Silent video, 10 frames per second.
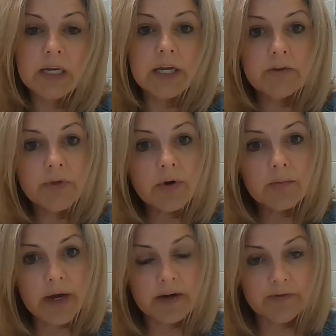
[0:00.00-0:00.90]
if there are
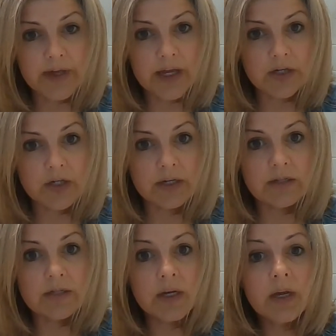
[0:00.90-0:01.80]

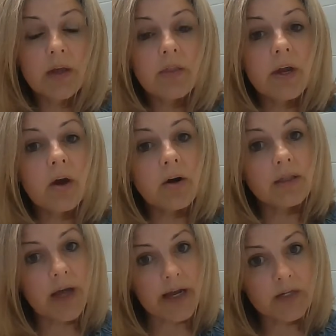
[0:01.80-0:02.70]
modifications that are
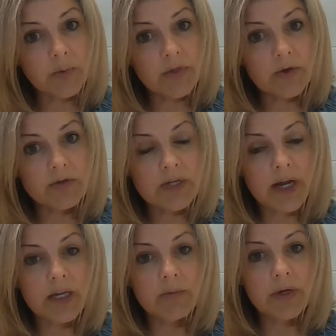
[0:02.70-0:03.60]
aligned with those
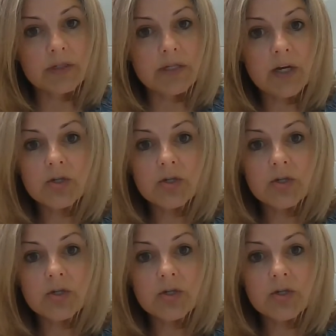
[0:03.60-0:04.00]
documents,